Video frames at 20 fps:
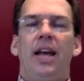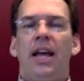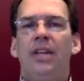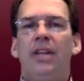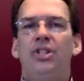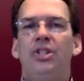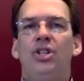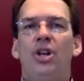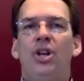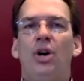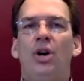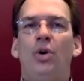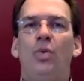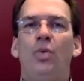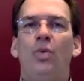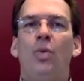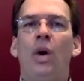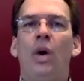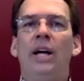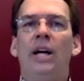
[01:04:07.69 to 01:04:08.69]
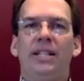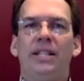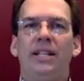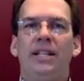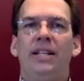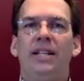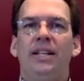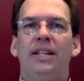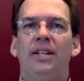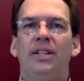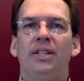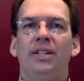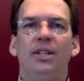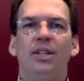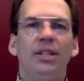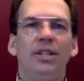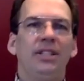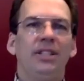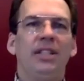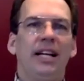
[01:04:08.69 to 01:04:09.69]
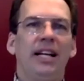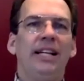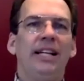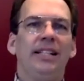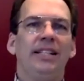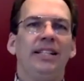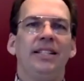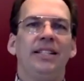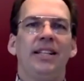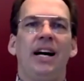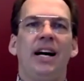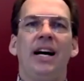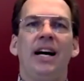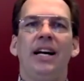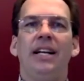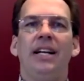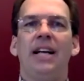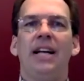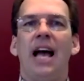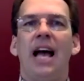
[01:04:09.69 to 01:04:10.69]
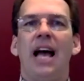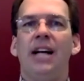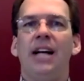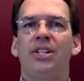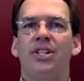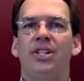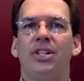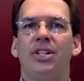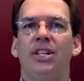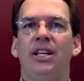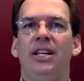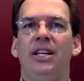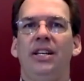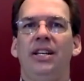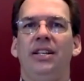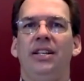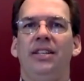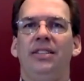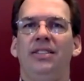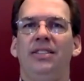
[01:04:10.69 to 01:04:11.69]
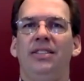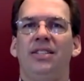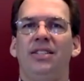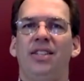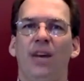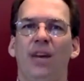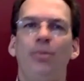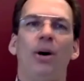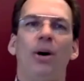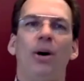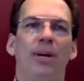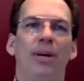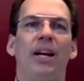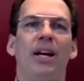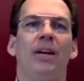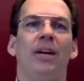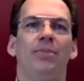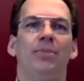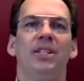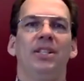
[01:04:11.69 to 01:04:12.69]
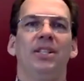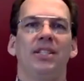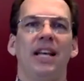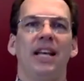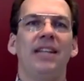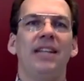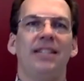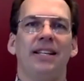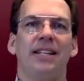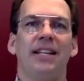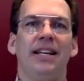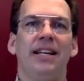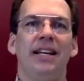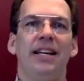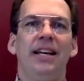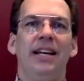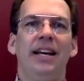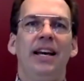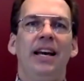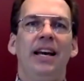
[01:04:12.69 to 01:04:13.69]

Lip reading: And so what looked like design actually somewhat becomes necessity,